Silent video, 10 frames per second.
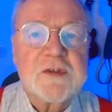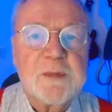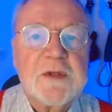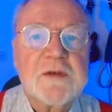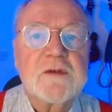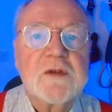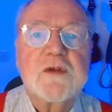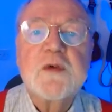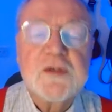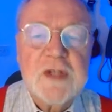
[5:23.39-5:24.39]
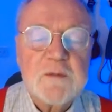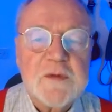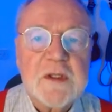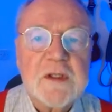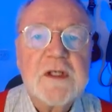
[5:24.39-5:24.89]
Smith to do
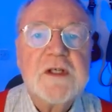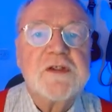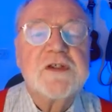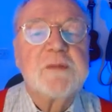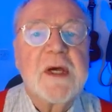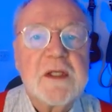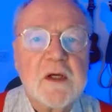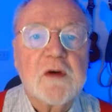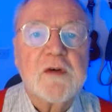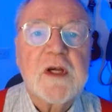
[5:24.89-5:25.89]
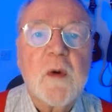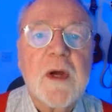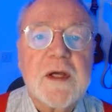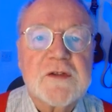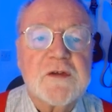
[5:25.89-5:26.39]
something. She's making a
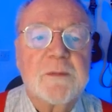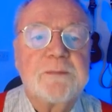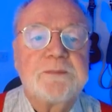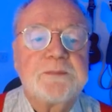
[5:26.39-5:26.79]
request.